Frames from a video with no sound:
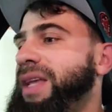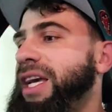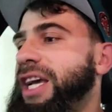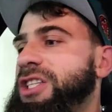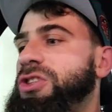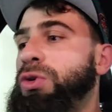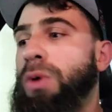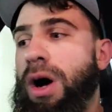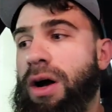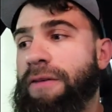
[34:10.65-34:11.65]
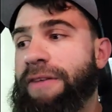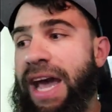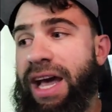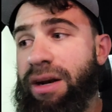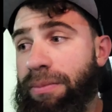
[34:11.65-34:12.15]
against Tuong
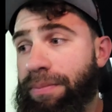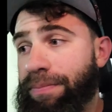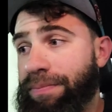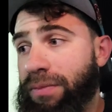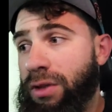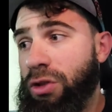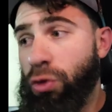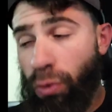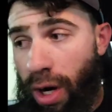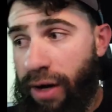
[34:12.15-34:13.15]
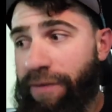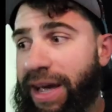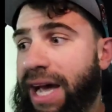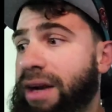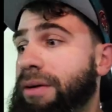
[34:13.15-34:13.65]

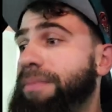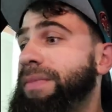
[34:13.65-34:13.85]
Van,